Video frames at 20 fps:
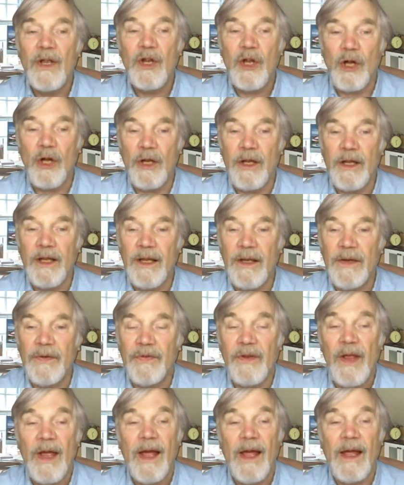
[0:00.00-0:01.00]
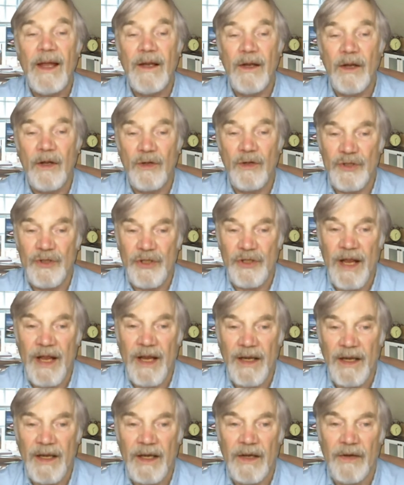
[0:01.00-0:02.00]
colleagues and
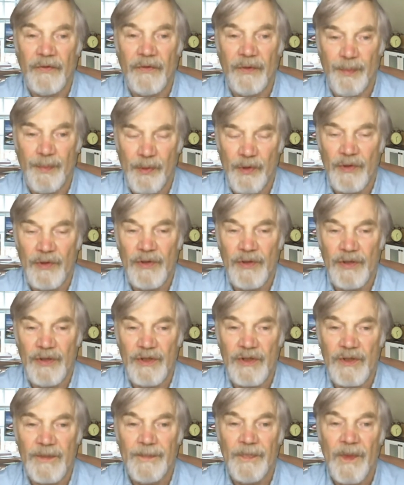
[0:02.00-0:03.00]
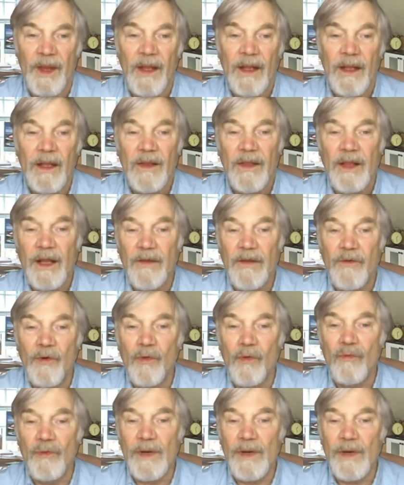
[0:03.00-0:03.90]
long-standing supporters. They have all